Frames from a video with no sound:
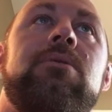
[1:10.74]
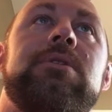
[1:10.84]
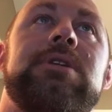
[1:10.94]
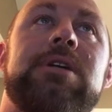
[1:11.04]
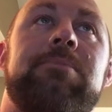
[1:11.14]

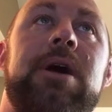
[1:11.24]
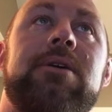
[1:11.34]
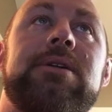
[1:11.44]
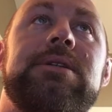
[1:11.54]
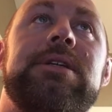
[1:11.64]
We talked about
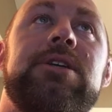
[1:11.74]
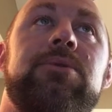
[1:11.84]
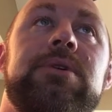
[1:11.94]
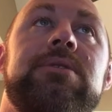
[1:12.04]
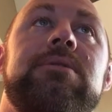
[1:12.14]

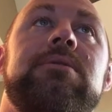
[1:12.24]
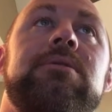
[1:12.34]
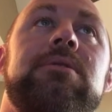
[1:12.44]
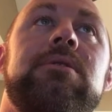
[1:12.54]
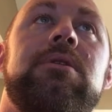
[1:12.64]
continuous
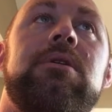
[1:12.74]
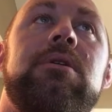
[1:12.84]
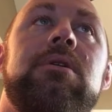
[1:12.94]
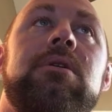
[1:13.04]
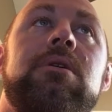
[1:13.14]

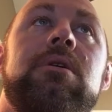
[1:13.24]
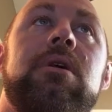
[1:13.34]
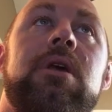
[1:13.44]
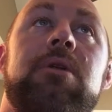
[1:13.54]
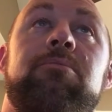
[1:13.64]

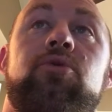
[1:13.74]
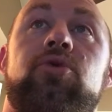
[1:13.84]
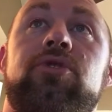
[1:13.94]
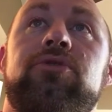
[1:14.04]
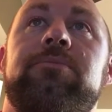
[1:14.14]

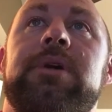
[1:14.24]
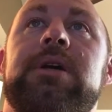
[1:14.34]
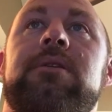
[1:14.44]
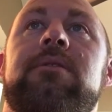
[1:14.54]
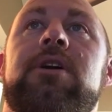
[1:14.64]
improvement.